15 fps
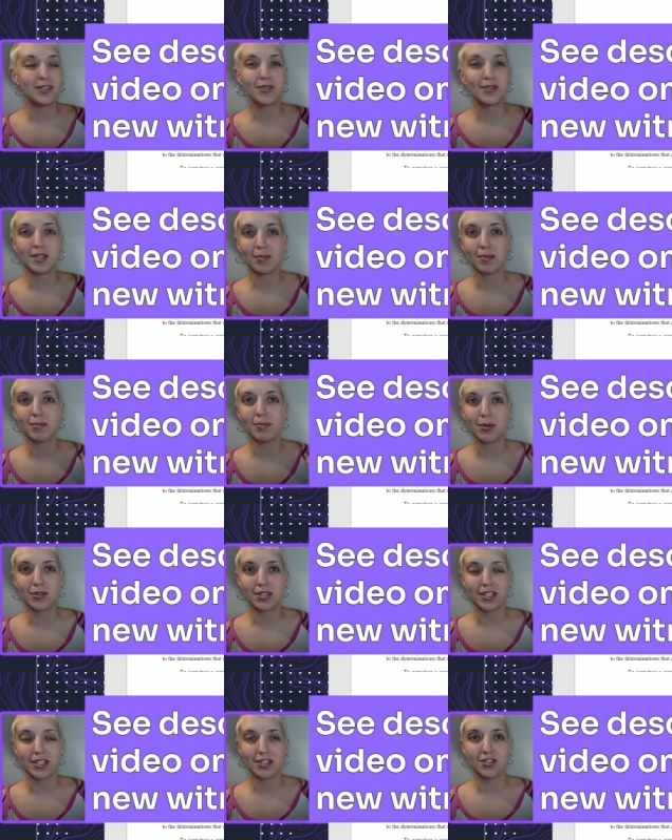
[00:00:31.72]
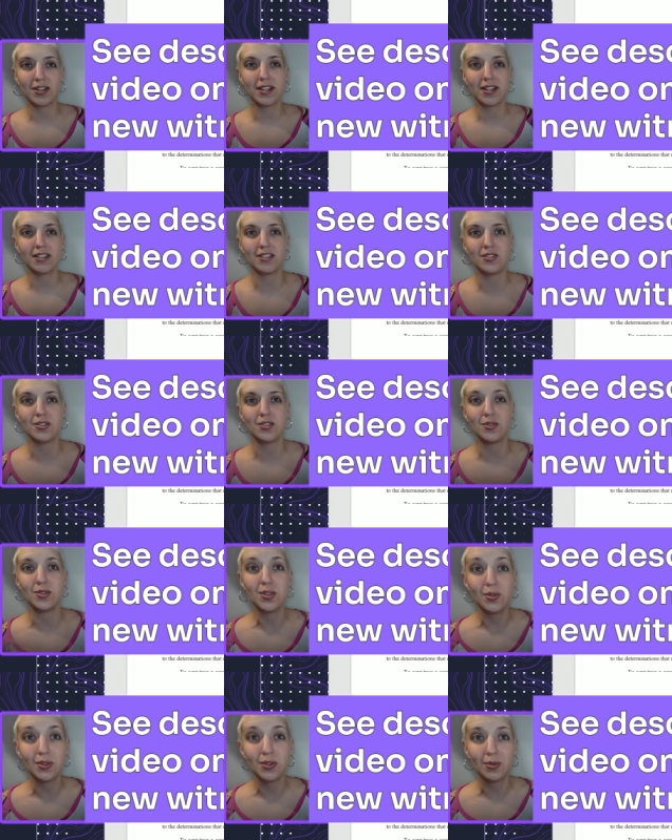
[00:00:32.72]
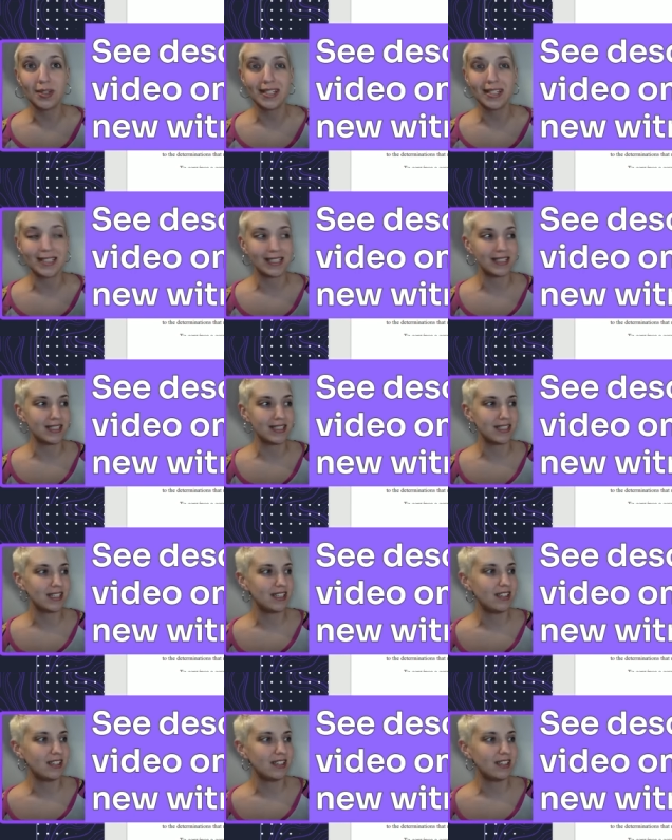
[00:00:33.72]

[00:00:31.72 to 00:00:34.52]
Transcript: two separate motions trying to introduce two new witnesses.